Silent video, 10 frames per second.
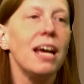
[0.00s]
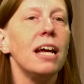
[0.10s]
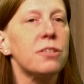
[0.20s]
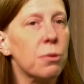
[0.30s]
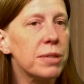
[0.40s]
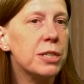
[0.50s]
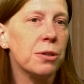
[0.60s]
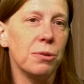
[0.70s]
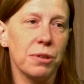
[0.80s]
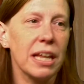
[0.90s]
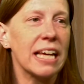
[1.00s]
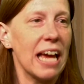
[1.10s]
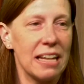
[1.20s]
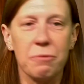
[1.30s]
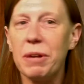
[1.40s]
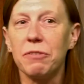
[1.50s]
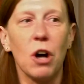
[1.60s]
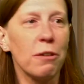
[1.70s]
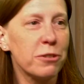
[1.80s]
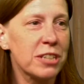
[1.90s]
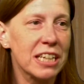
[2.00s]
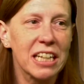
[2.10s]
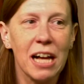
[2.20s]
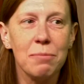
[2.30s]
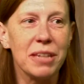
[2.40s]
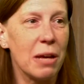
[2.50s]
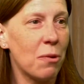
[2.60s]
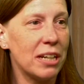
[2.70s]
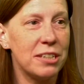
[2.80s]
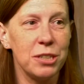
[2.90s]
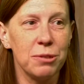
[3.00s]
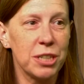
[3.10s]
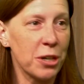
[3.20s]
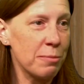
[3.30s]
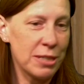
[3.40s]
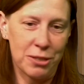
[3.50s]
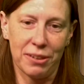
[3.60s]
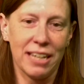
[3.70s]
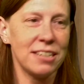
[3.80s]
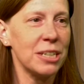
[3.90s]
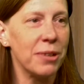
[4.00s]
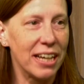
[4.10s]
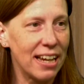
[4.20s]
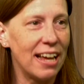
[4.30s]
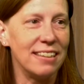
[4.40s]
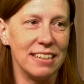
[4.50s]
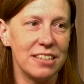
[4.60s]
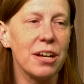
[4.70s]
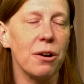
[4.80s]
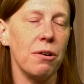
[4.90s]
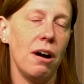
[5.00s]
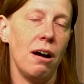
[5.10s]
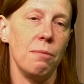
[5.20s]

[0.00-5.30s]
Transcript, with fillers: And so we do like we have golfers in the club and they wanted to do a tournament, so let's do it. And right, so right.